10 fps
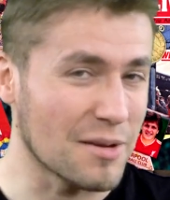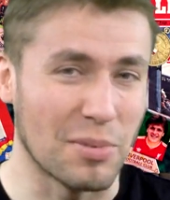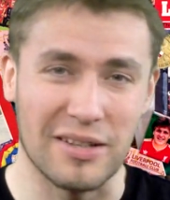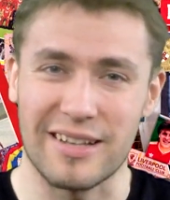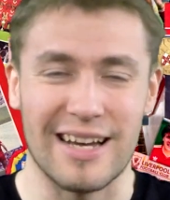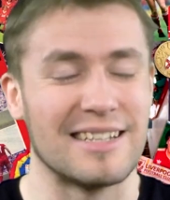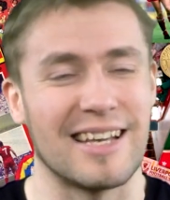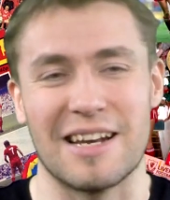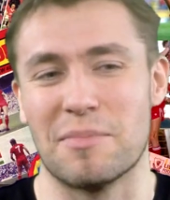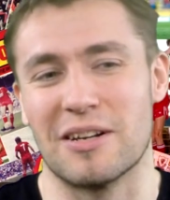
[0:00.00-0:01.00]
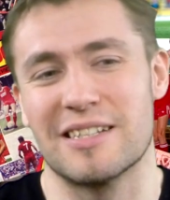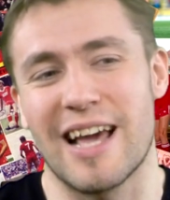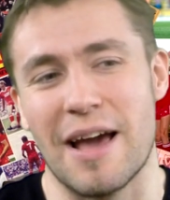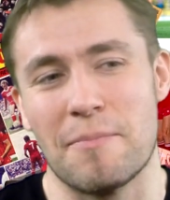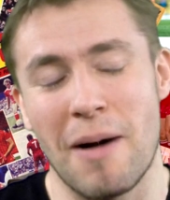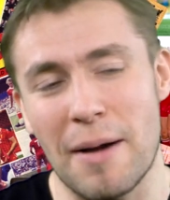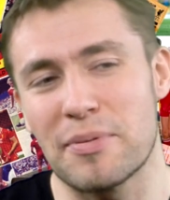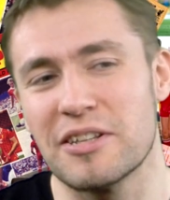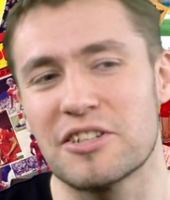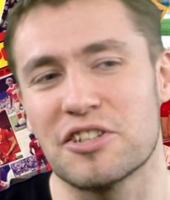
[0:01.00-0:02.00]
but it's anybody's game. My
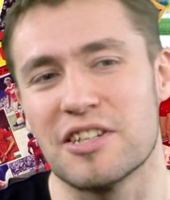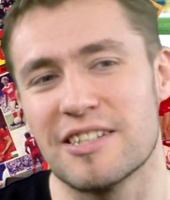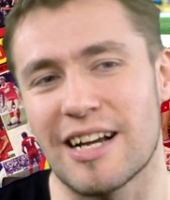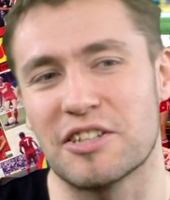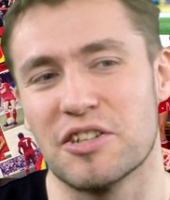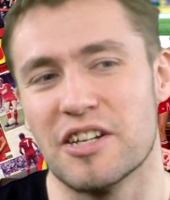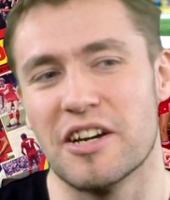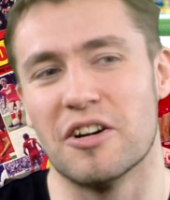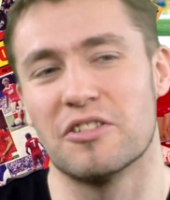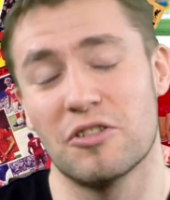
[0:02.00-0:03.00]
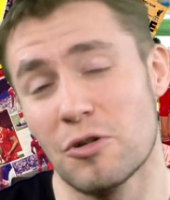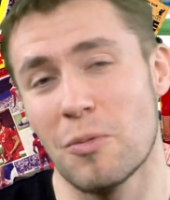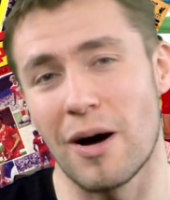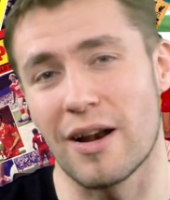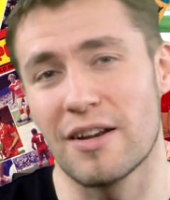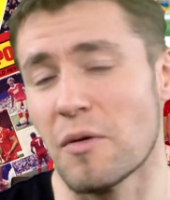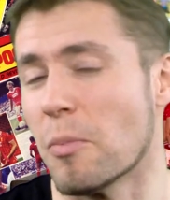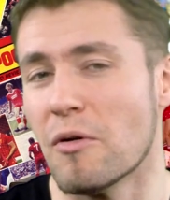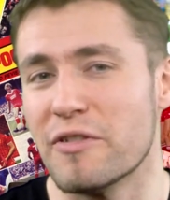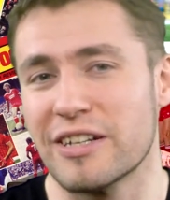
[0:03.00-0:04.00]
prediction is actually a 2-1
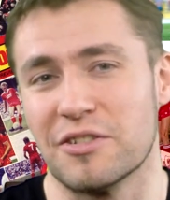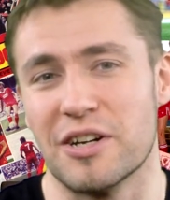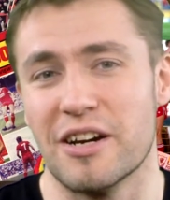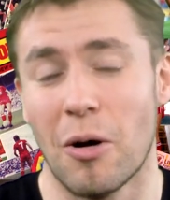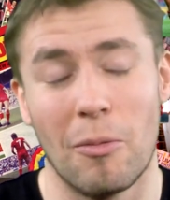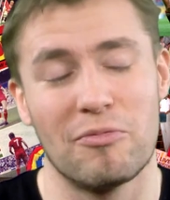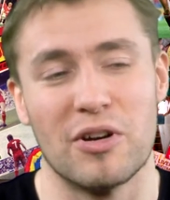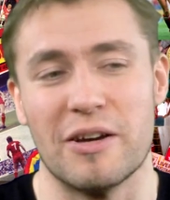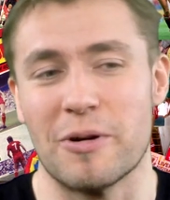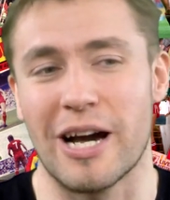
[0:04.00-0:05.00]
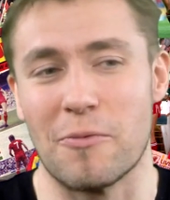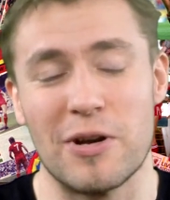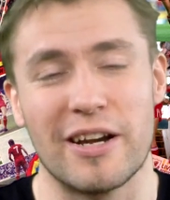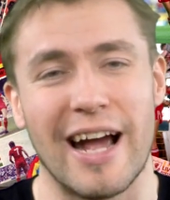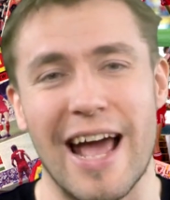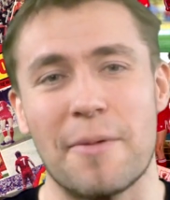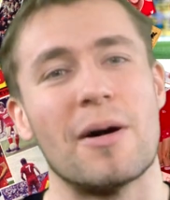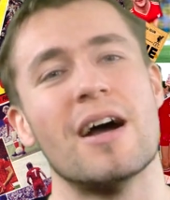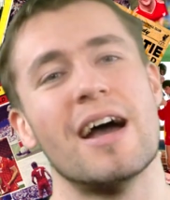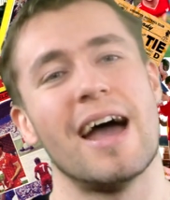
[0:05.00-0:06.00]
Liverpool victory. Hopefully we can win the game
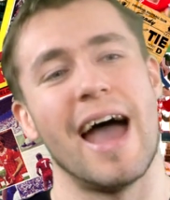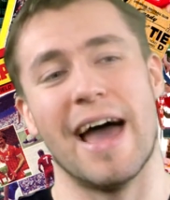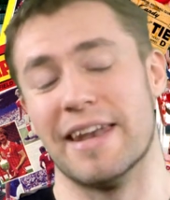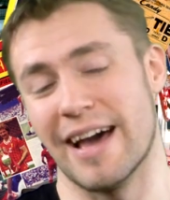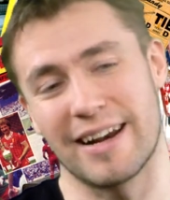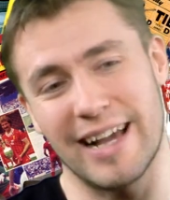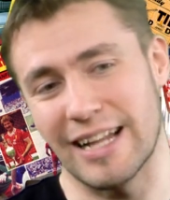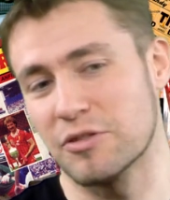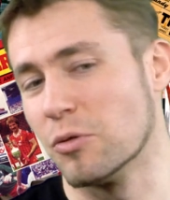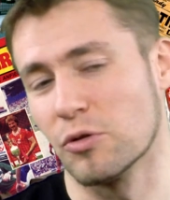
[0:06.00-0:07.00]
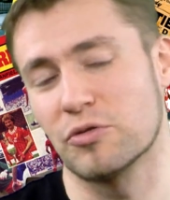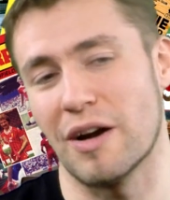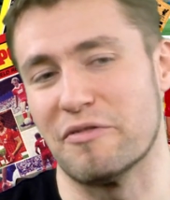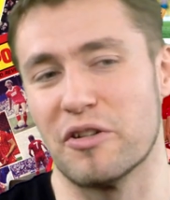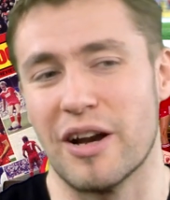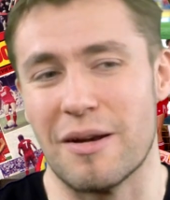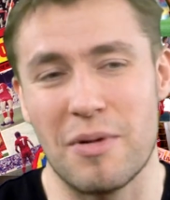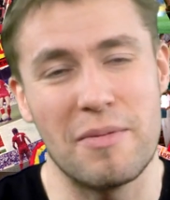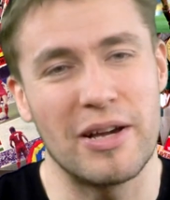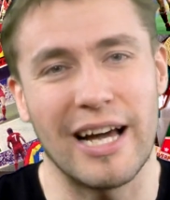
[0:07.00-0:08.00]
and then get to Old Trafford and
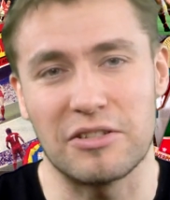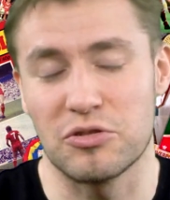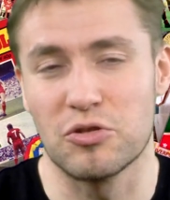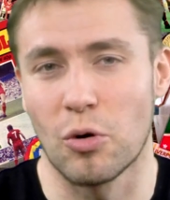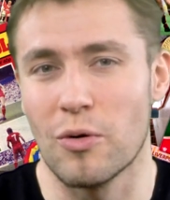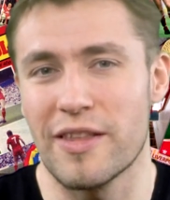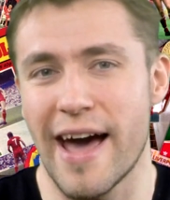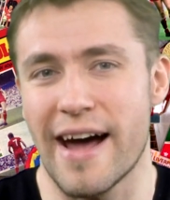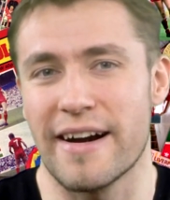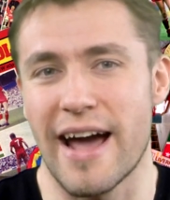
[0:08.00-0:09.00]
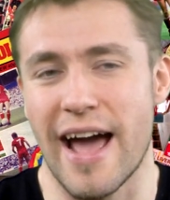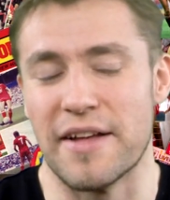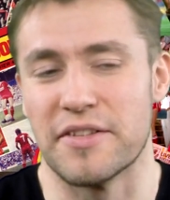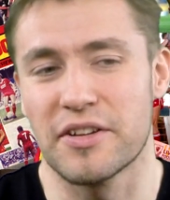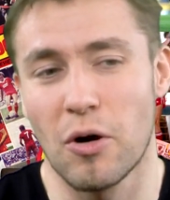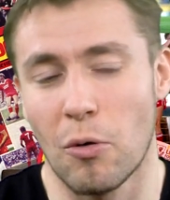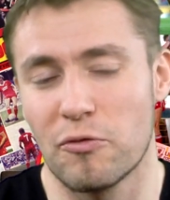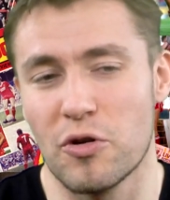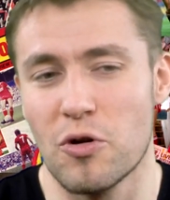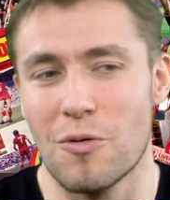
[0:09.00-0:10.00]
maybe get to draw there and go
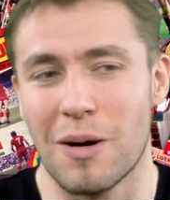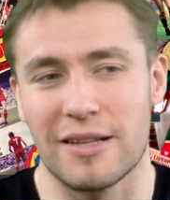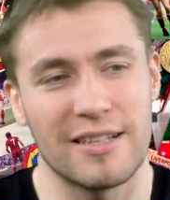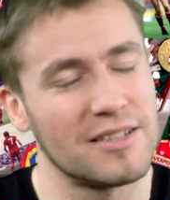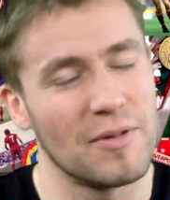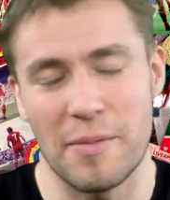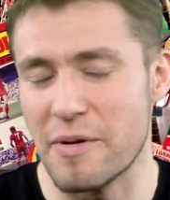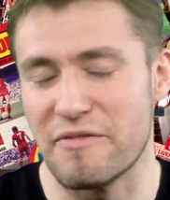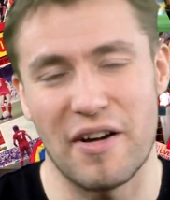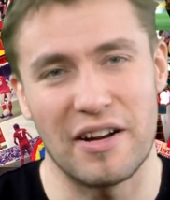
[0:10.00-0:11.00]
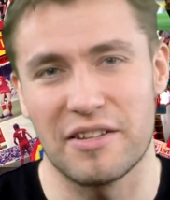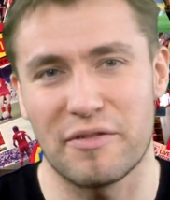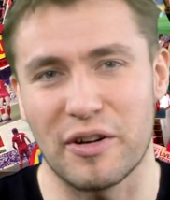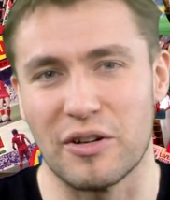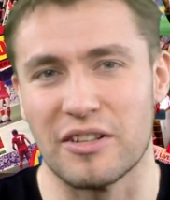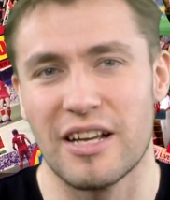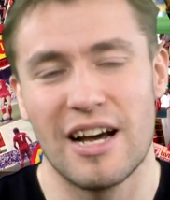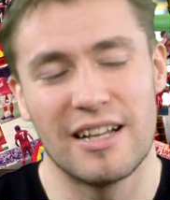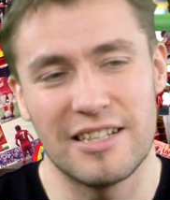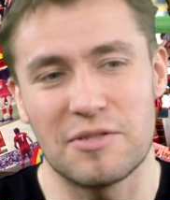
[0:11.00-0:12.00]
through, but it will be very difficult.
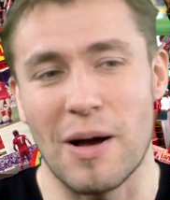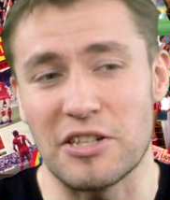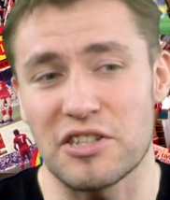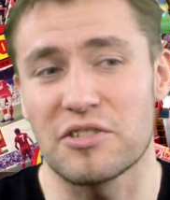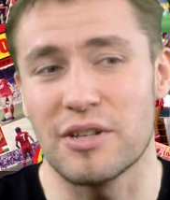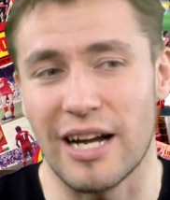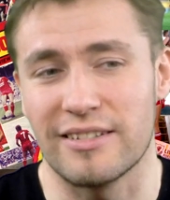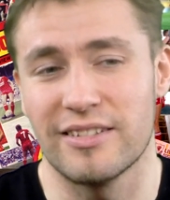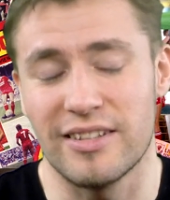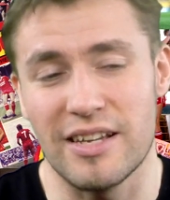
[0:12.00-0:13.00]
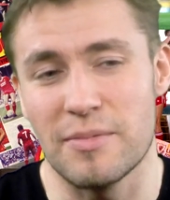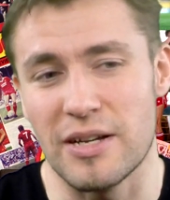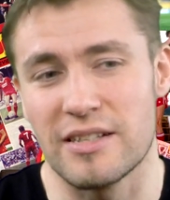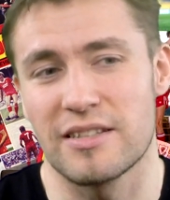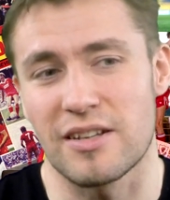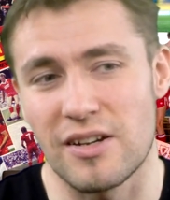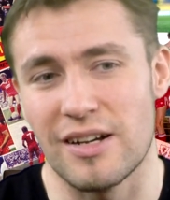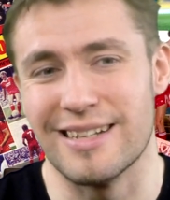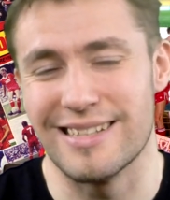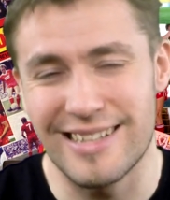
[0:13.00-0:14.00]
This Manchester United team is uh,
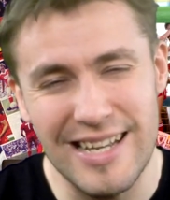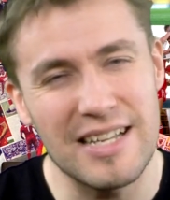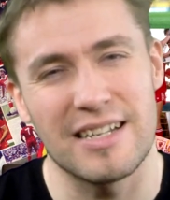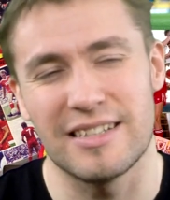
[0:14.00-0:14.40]
is the